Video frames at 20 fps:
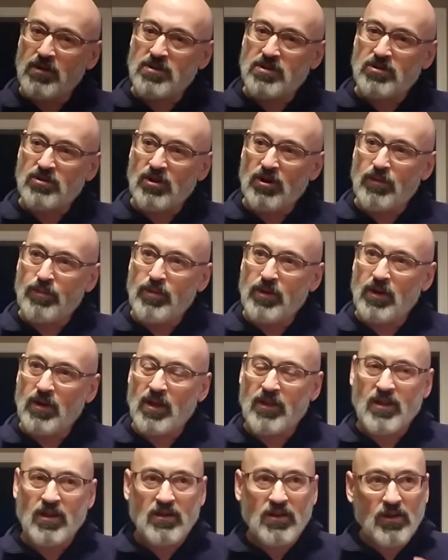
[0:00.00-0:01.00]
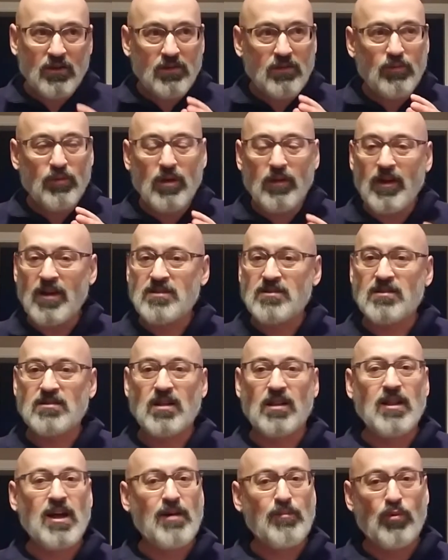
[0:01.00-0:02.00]
chirping, and then you realize there's a
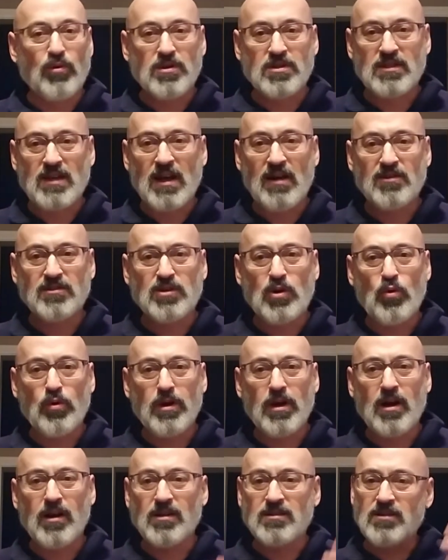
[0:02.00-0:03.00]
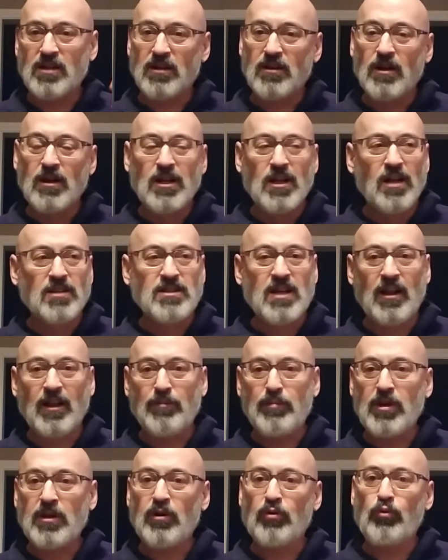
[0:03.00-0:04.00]
lot more sounds going on. It's kind of like
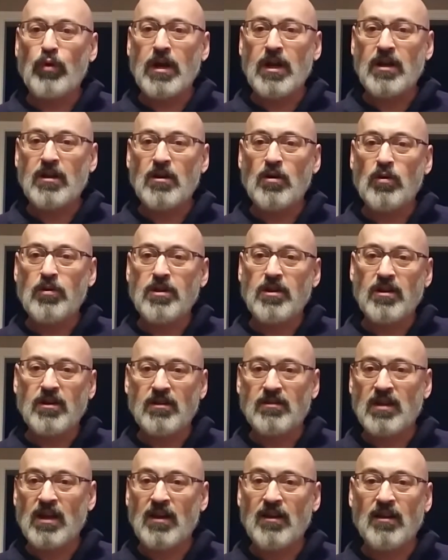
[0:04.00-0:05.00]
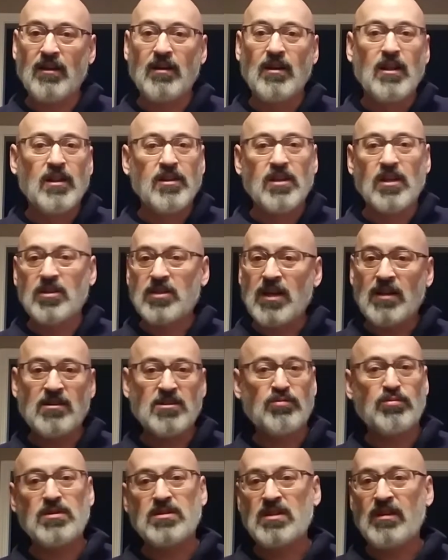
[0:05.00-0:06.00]
being a radio on the antenna. The antenna is
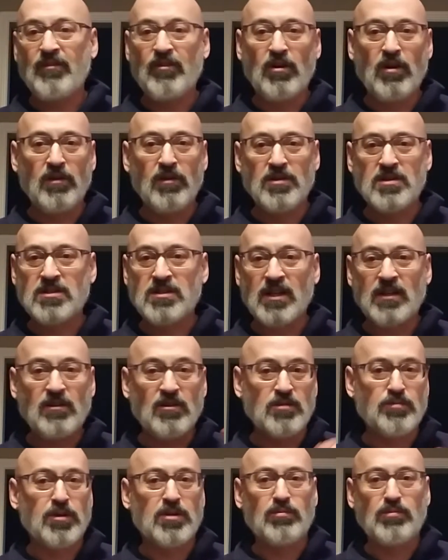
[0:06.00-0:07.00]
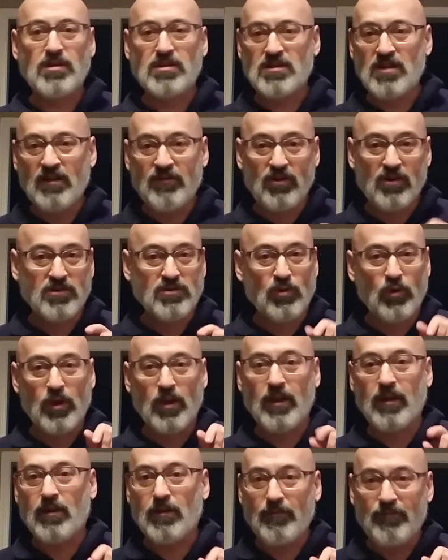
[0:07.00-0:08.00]
receiving all those signals, but the receiver is only
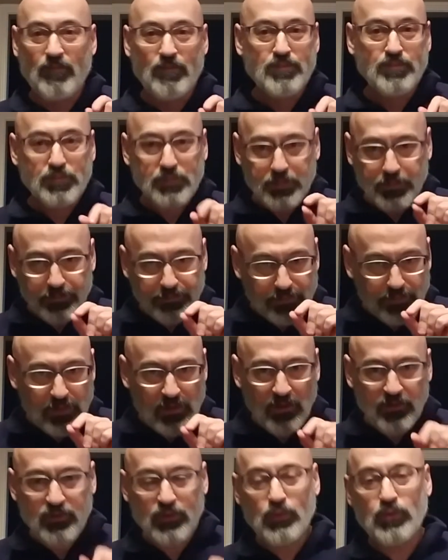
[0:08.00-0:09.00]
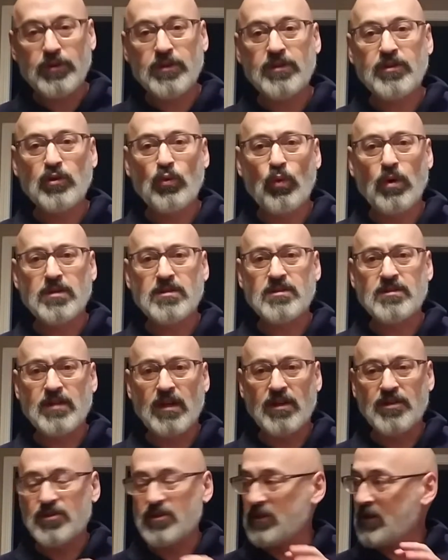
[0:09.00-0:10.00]
like tuned into one
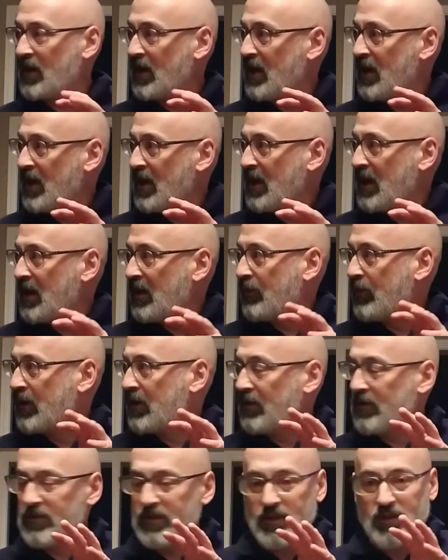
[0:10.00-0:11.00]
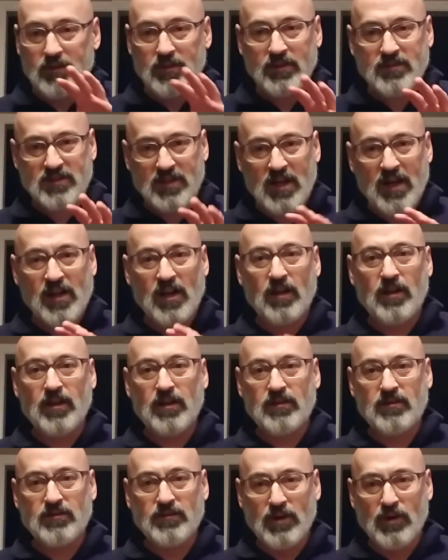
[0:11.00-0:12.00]
station. Well, it's kind of
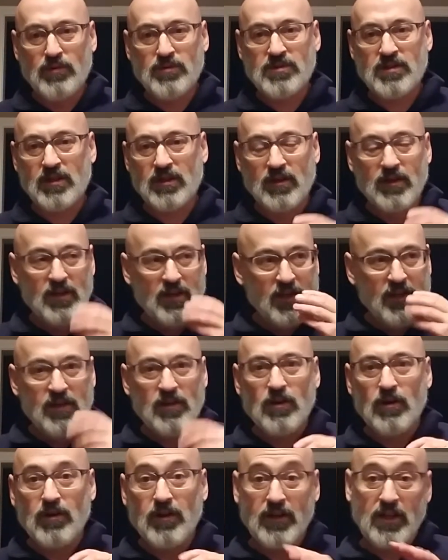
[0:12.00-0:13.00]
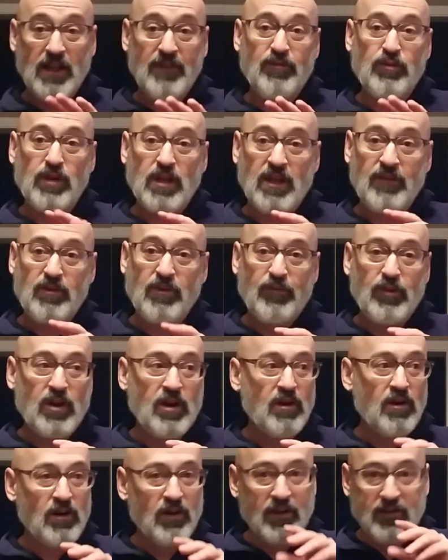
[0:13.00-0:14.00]
like nosing. Even if you
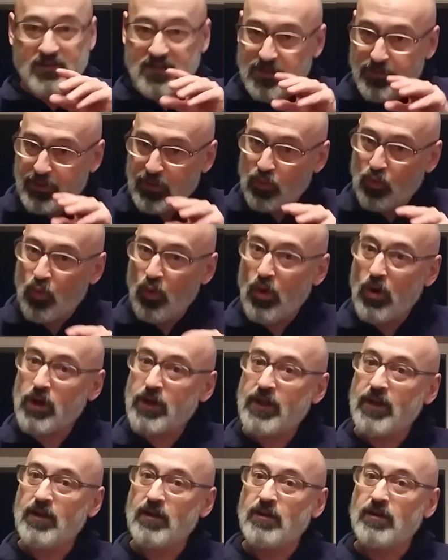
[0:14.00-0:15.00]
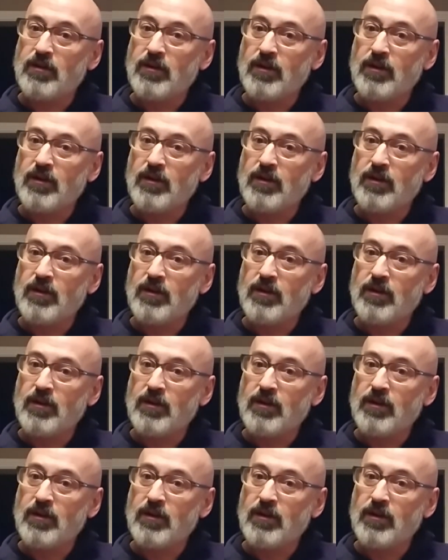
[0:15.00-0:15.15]
hear like somebody walking,